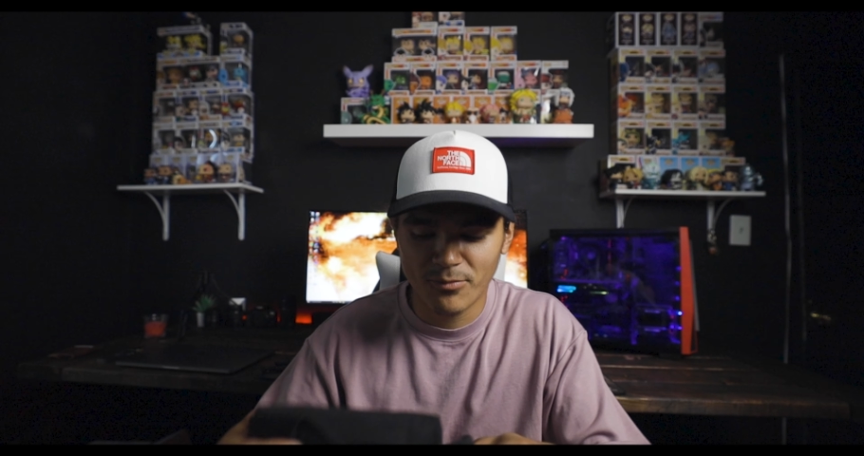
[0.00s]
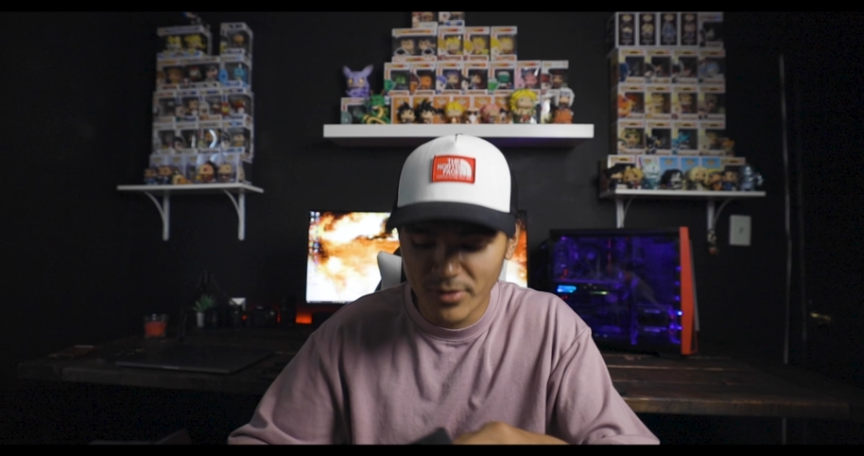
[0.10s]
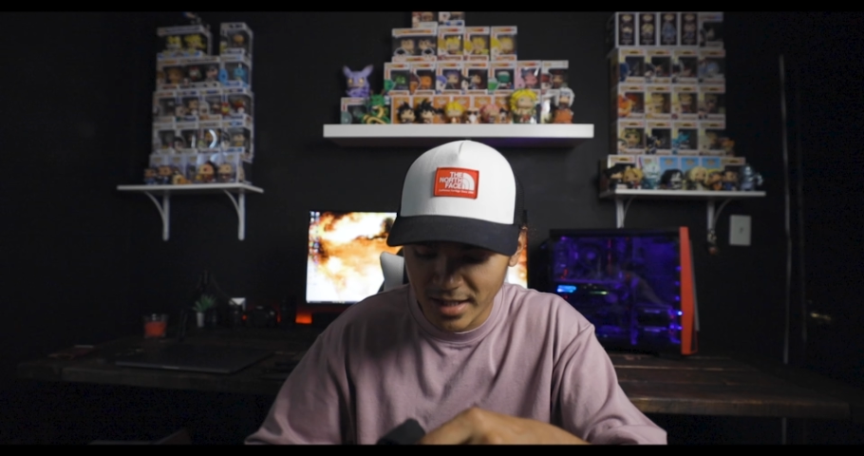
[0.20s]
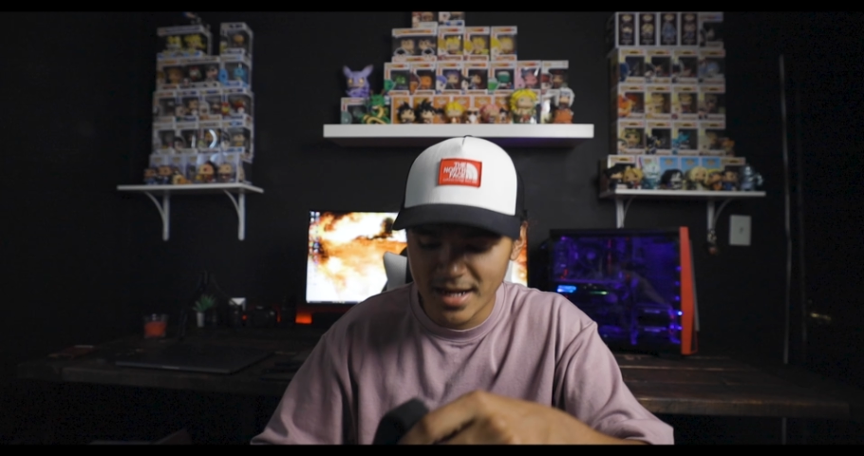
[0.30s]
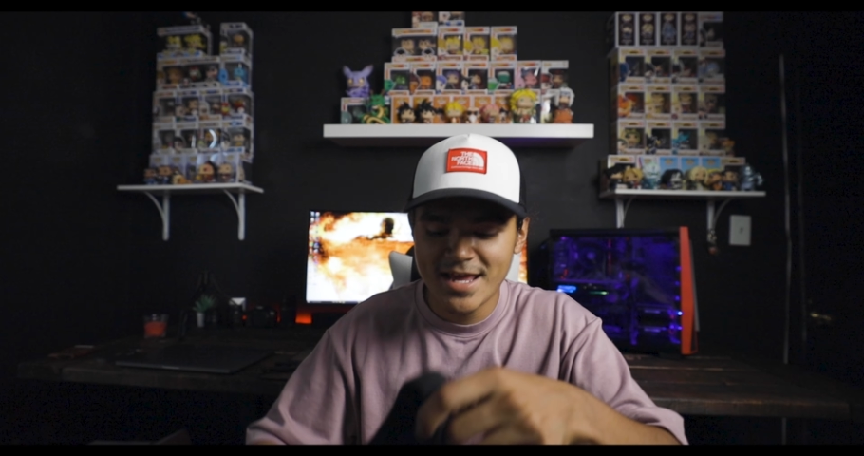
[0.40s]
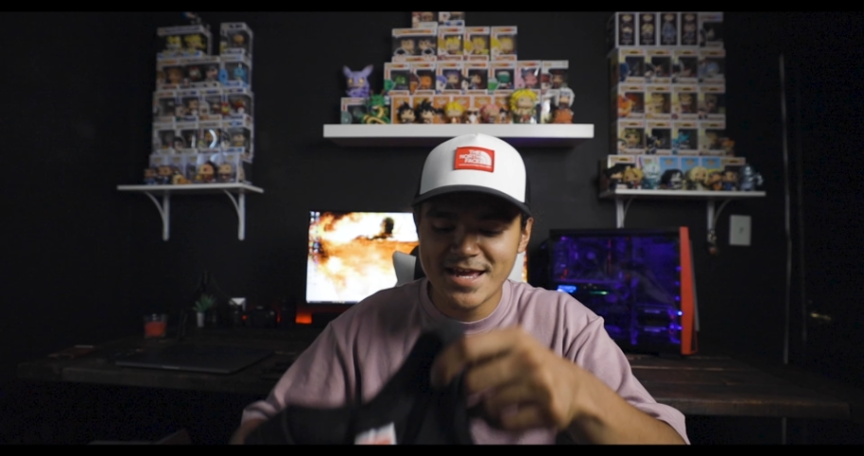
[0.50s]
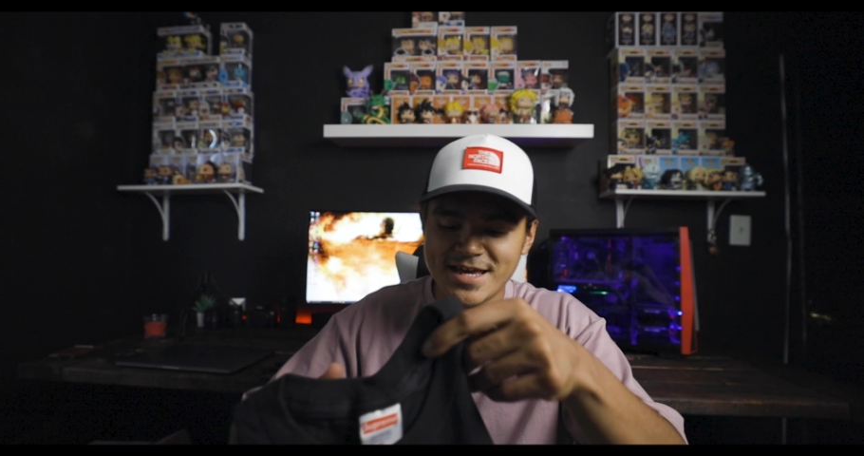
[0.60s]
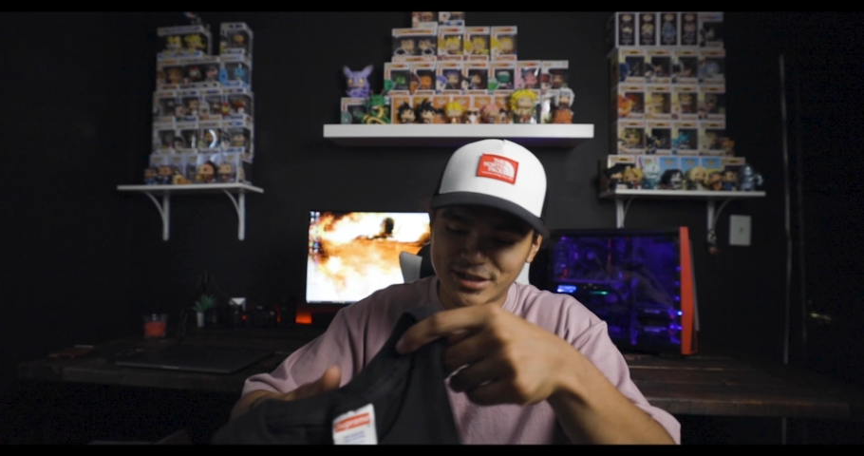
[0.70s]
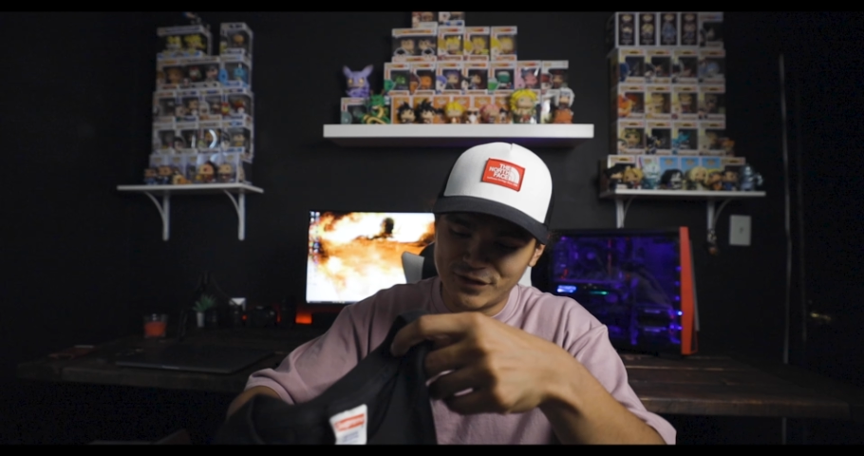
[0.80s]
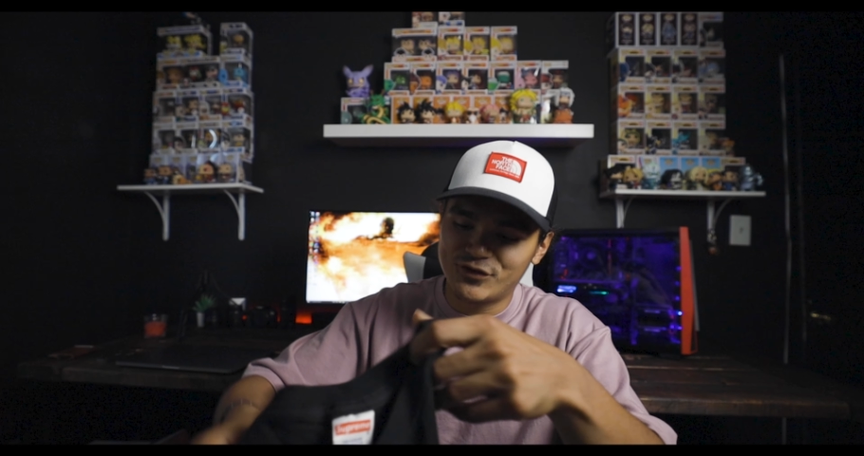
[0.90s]
But
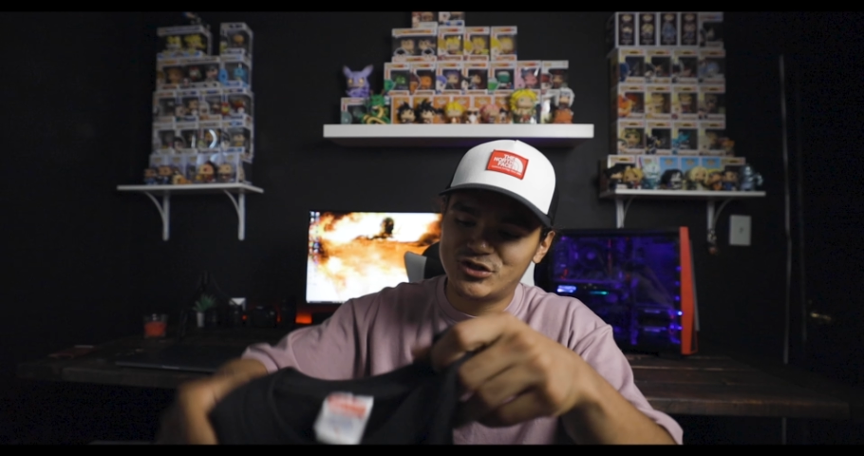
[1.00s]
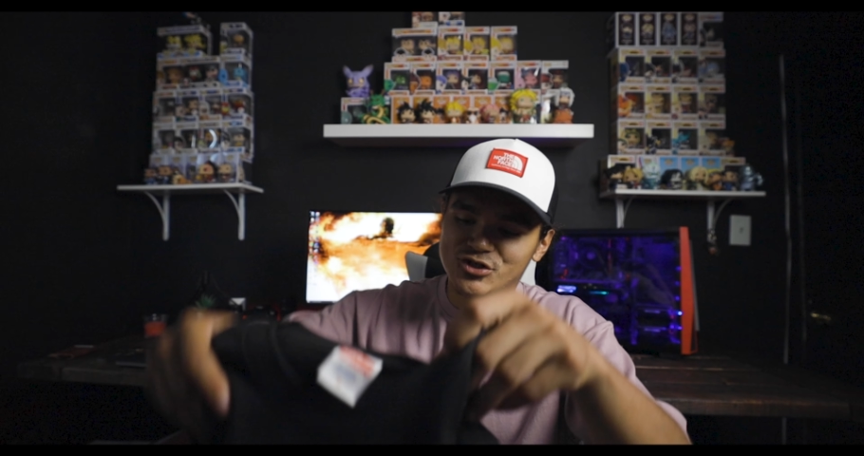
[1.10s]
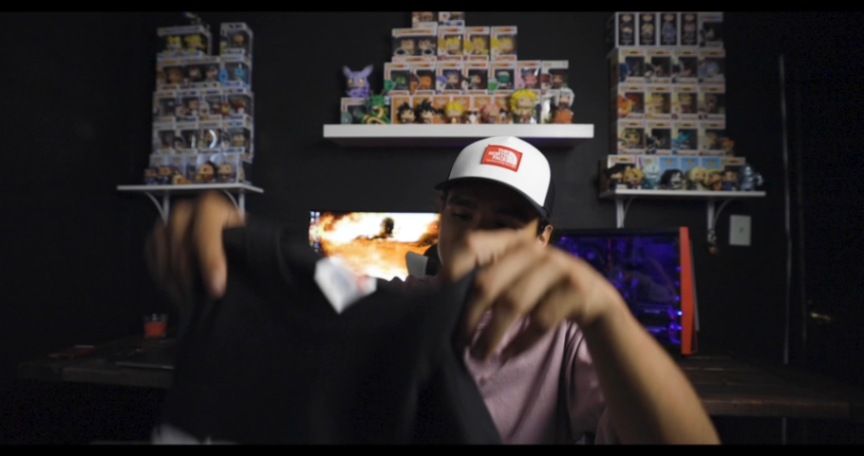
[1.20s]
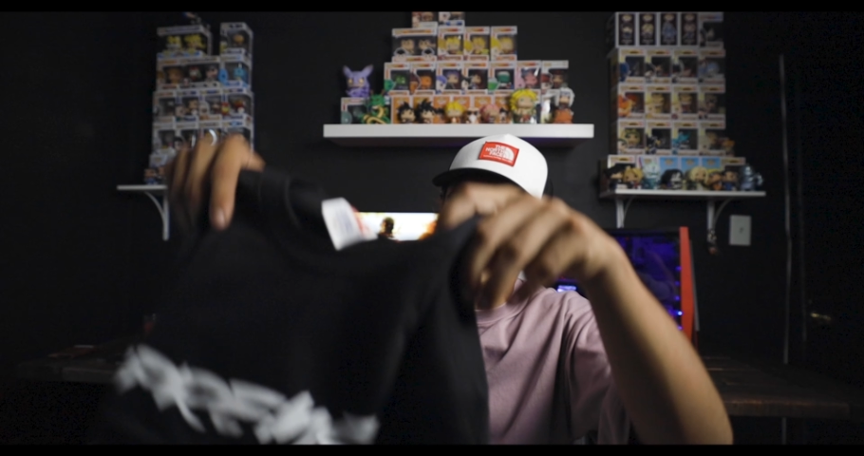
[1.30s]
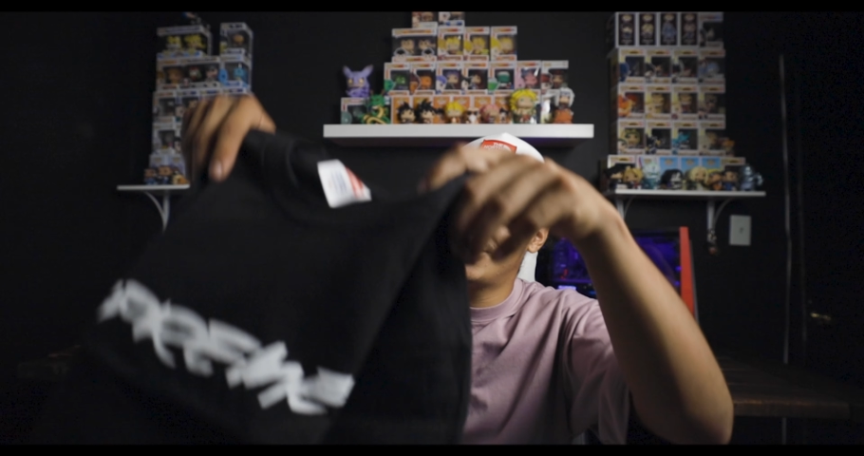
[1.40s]
this Futura